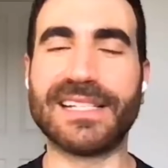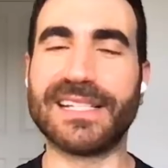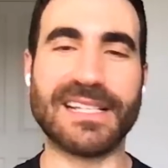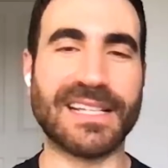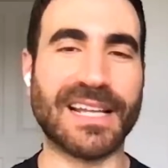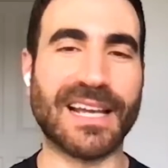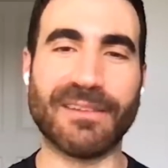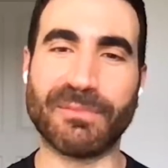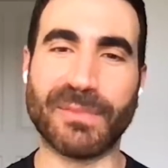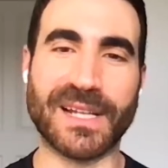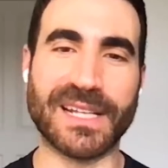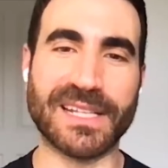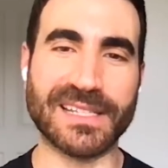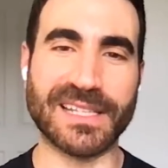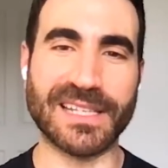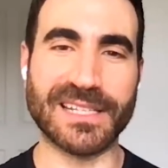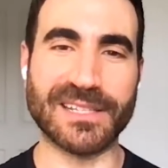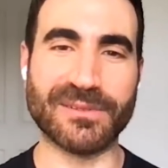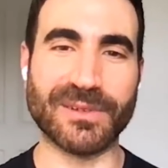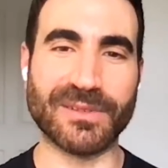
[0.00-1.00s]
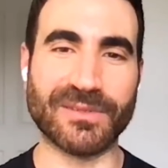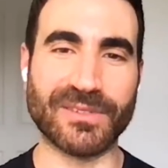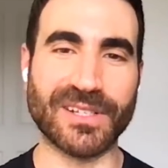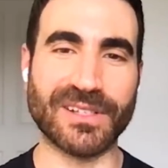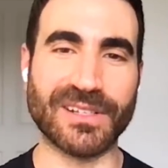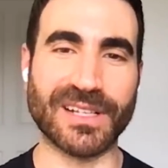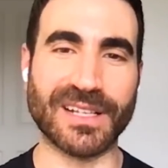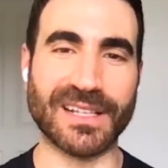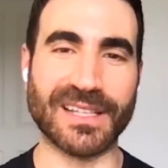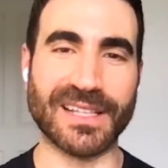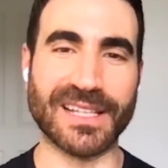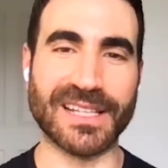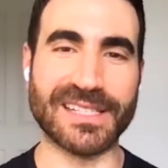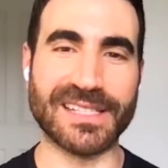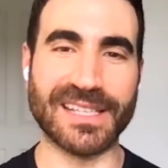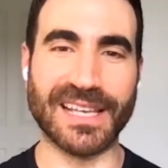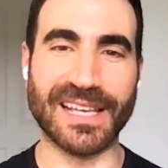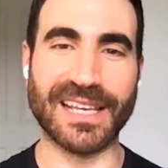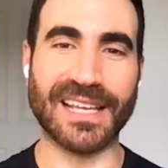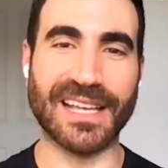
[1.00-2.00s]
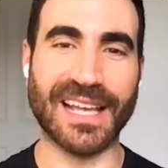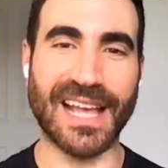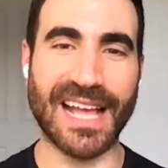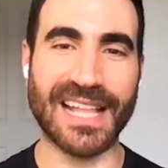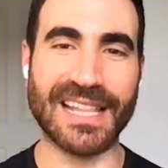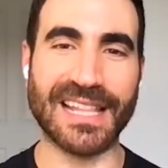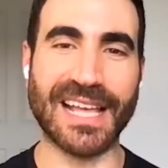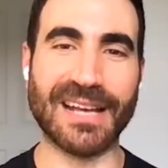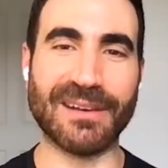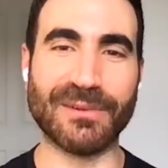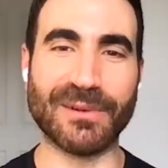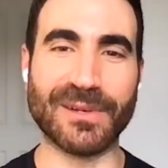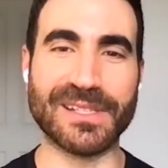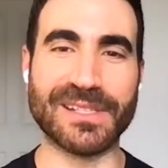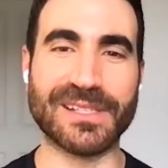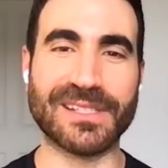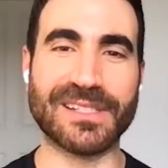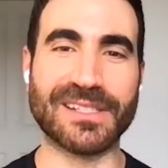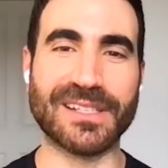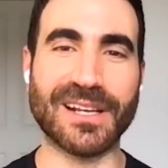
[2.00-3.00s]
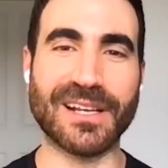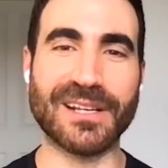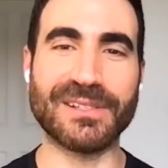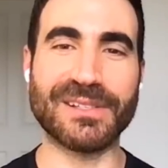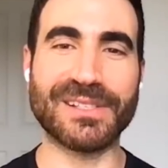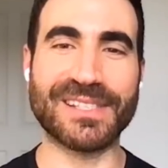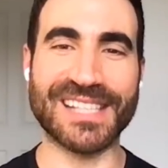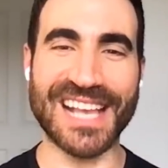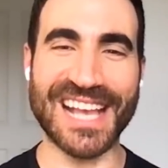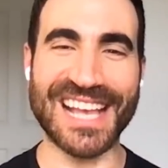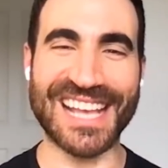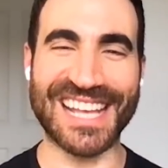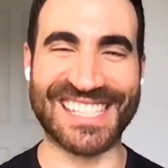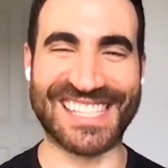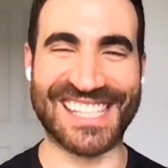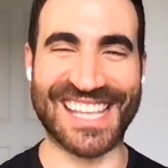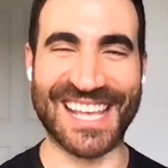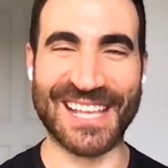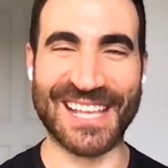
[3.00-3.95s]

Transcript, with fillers: didn't have many scenes with Juno this year, and that was so sad.